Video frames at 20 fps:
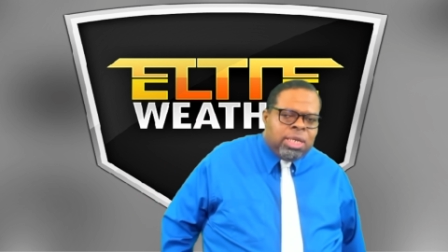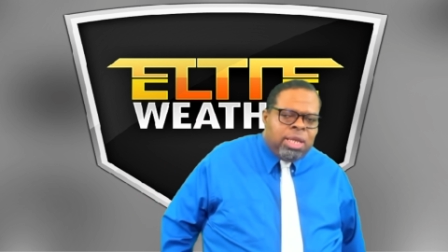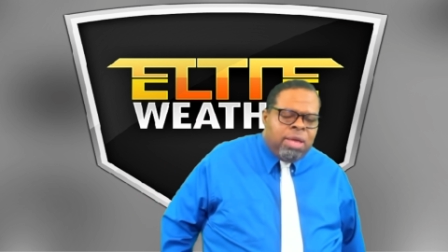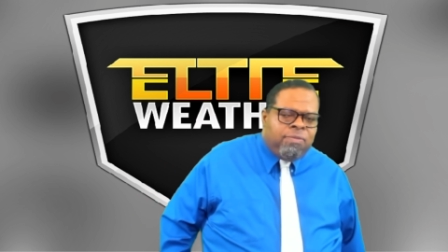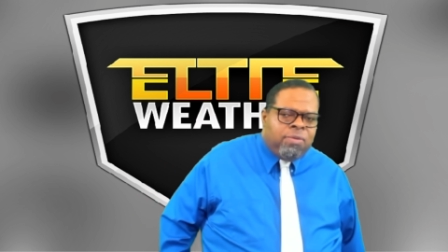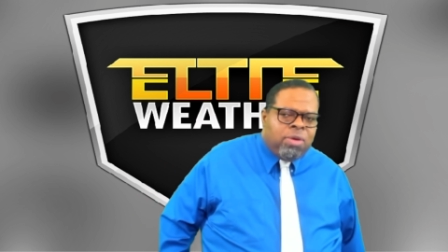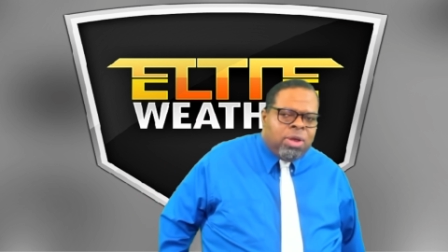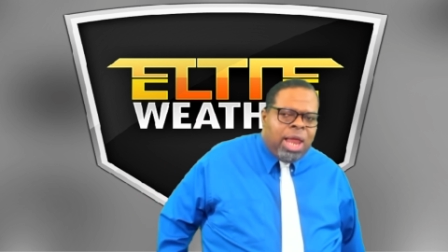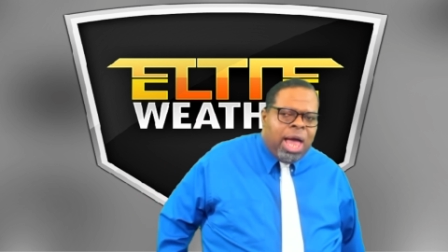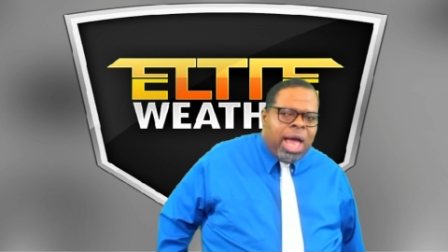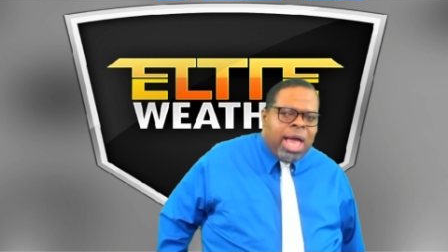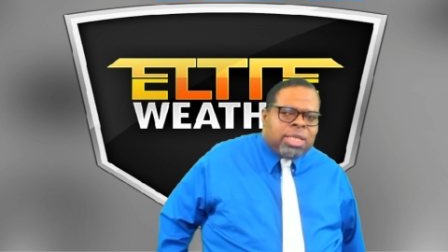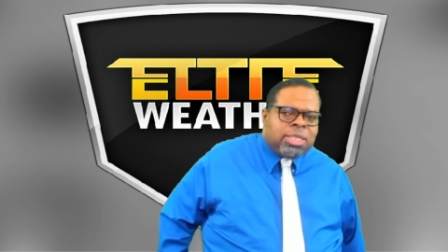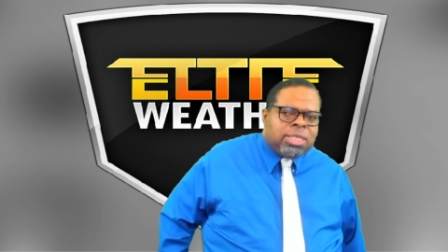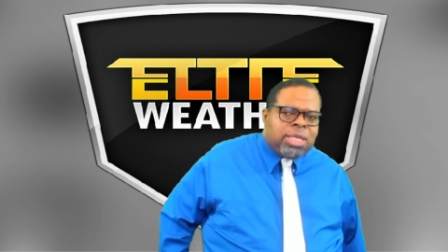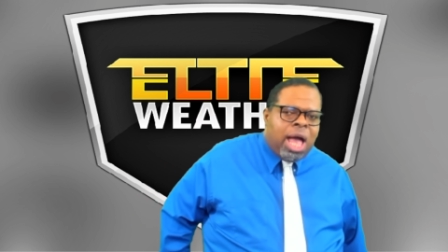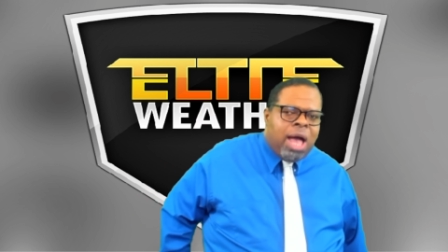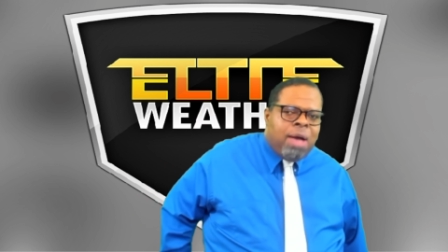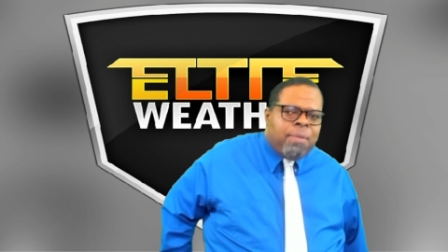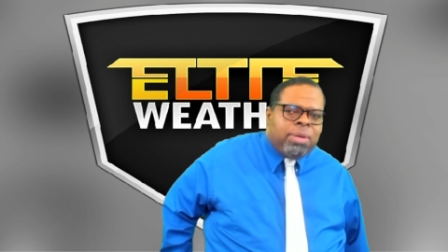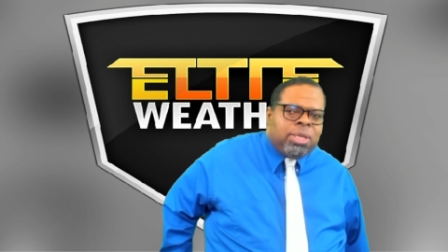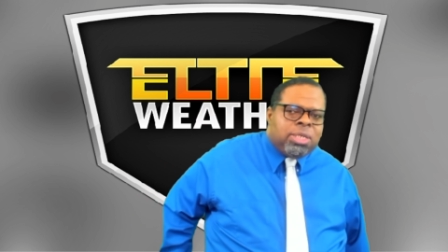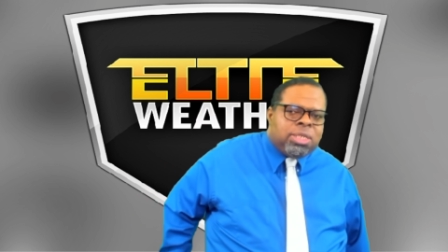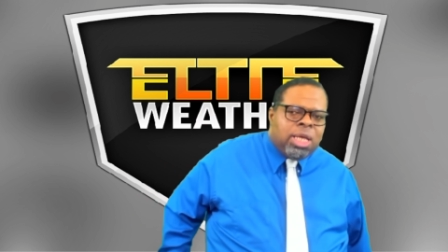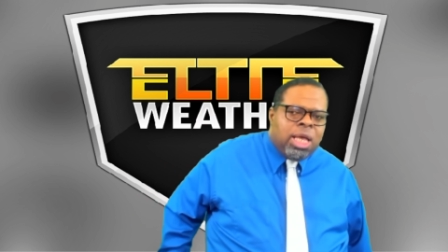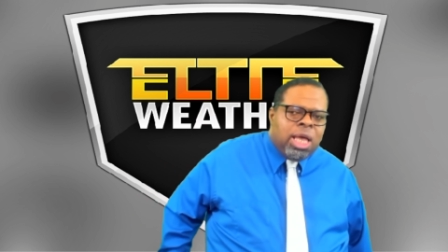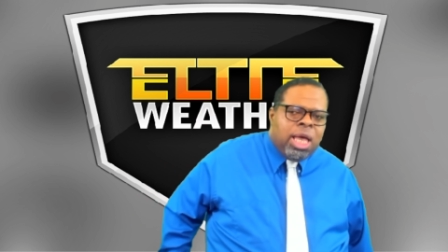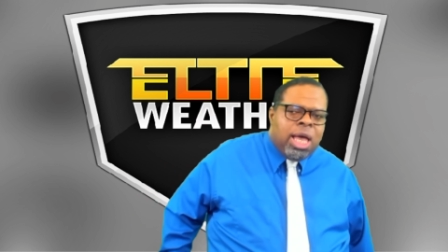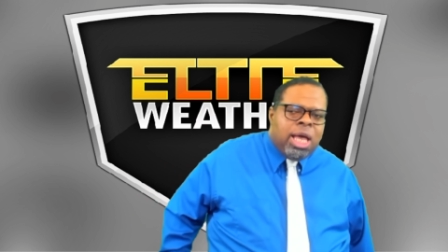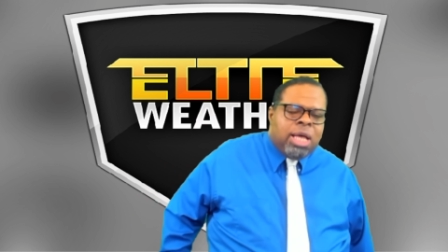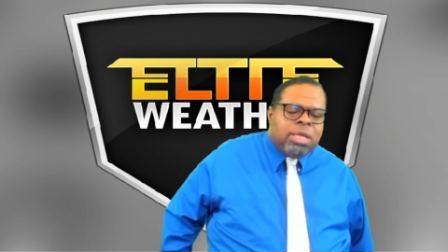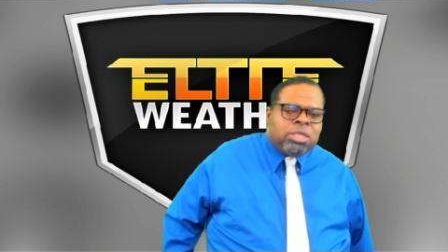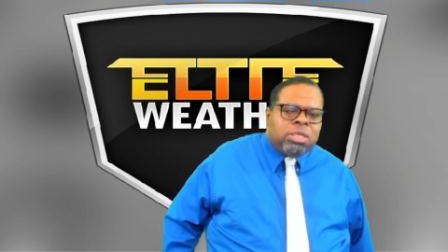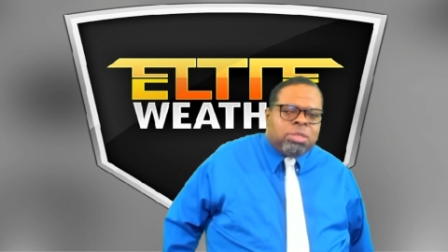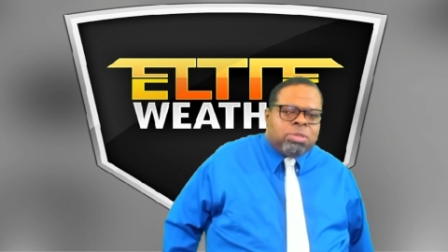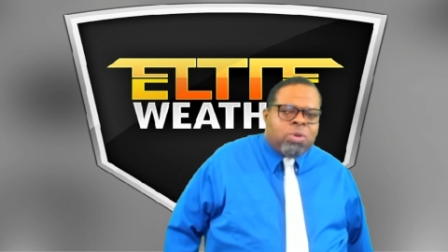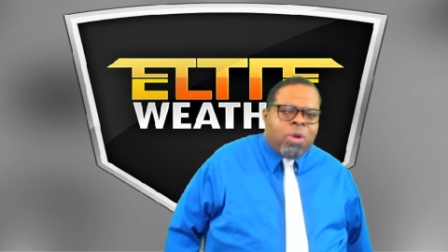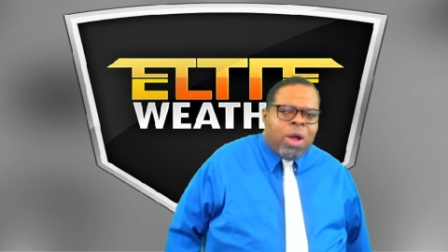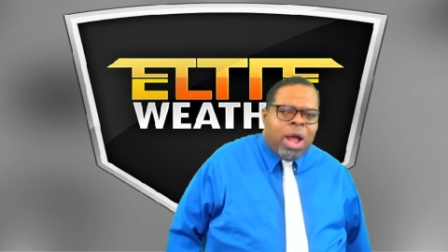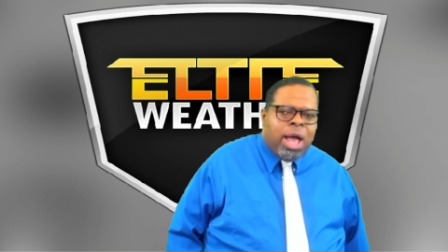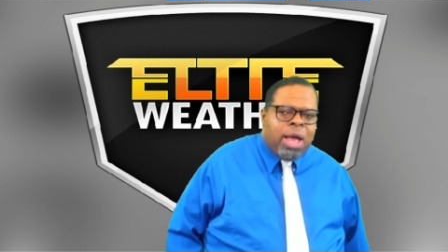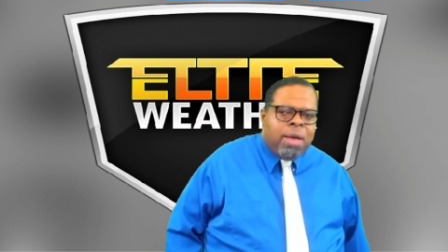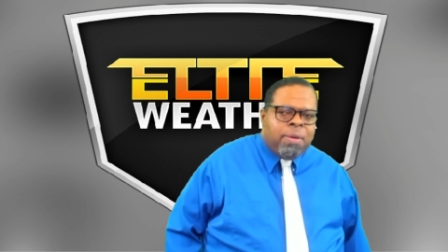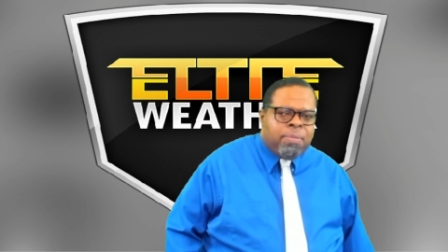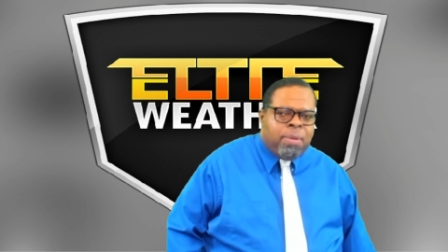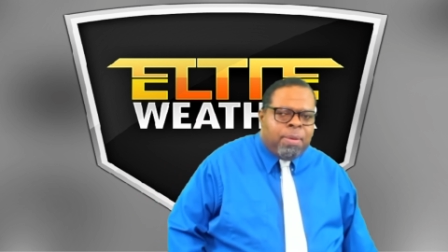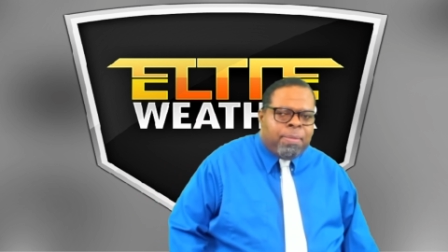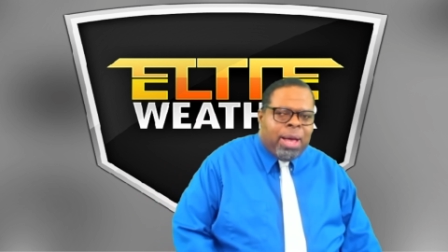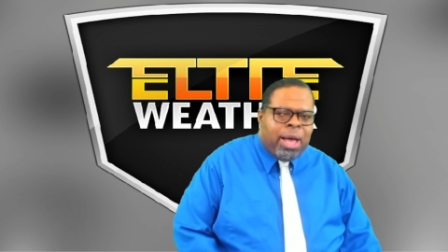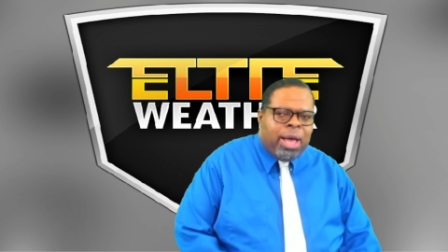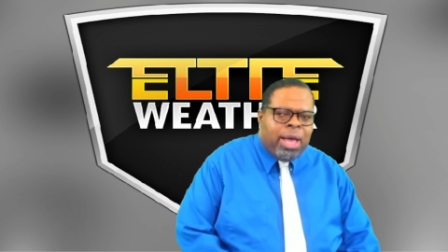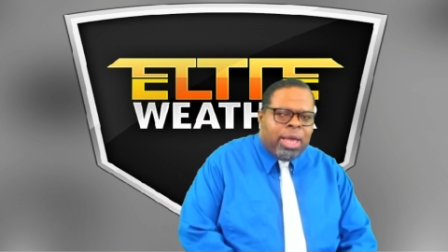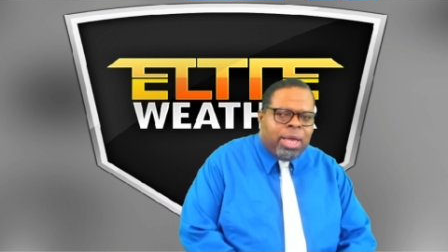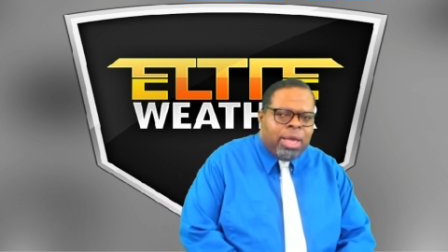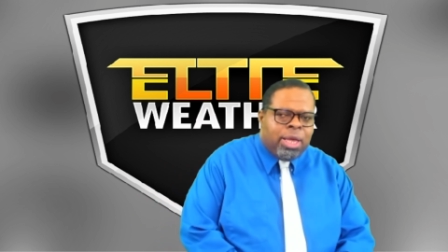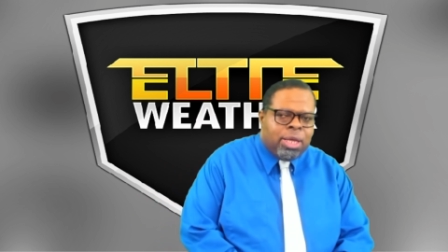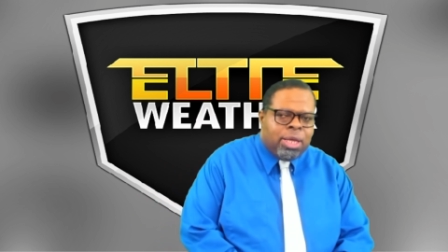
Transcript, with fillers: Leave your likes, comments, and subscribe. Bye-bye.